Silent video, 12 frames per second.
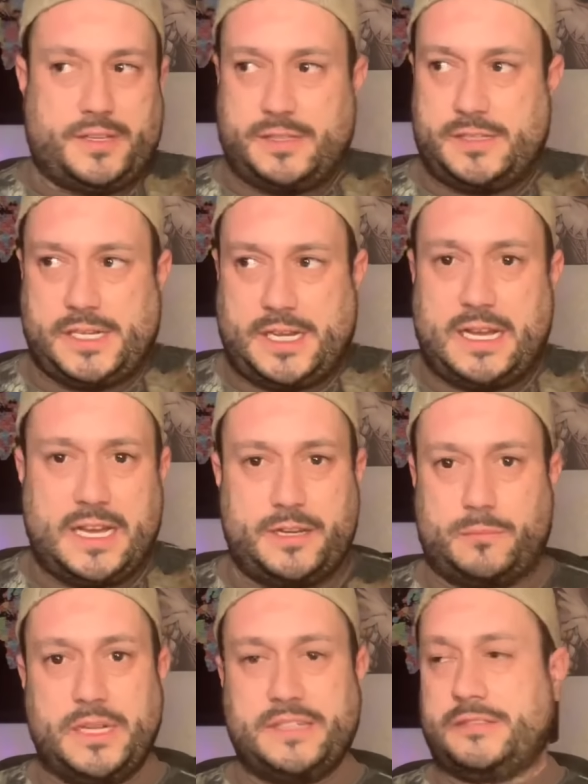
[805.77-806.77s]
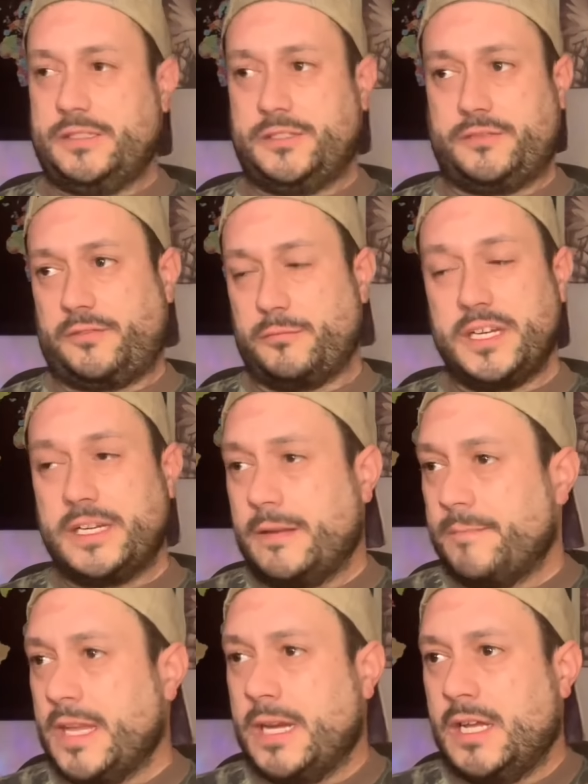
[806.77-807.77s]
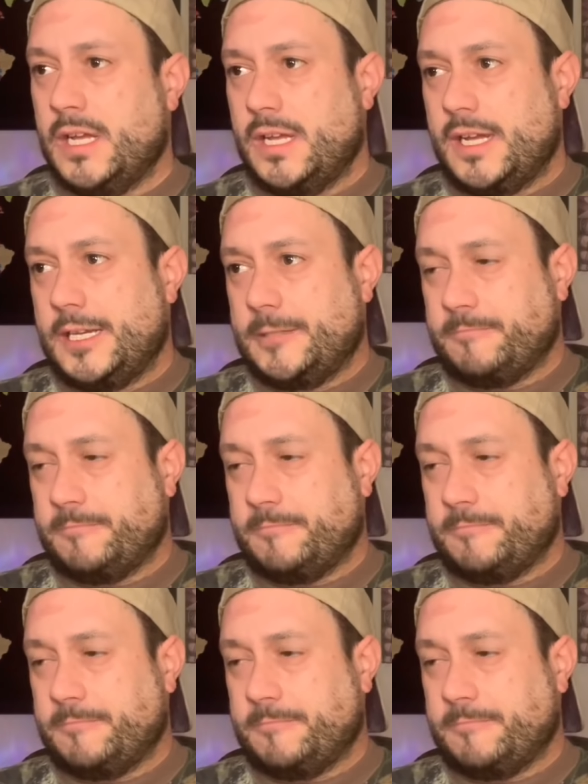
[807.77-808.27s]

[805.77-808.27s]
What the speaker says: kind of message for me. I